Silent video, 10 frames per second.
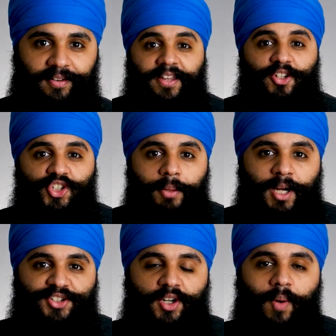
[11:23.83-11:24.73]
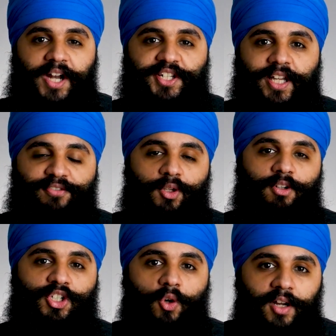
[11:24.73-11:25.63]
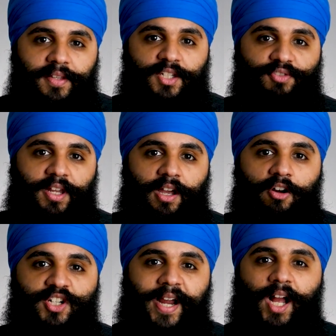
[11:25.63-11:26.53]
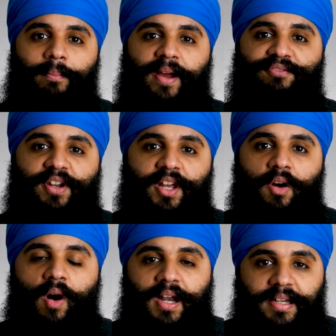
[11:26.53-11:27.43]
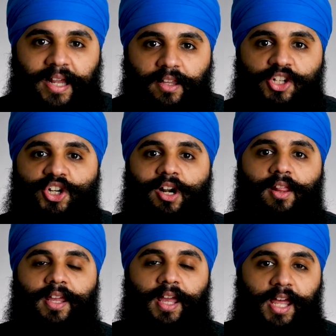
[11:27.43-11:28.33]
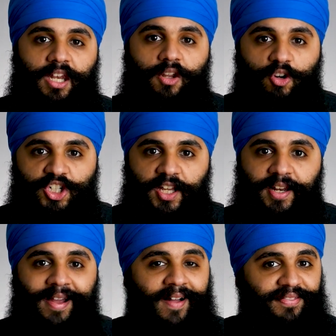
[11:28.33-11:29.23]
Thank you so much for watching. If you enjoyed this video, check out my video on daily journaling in Notion.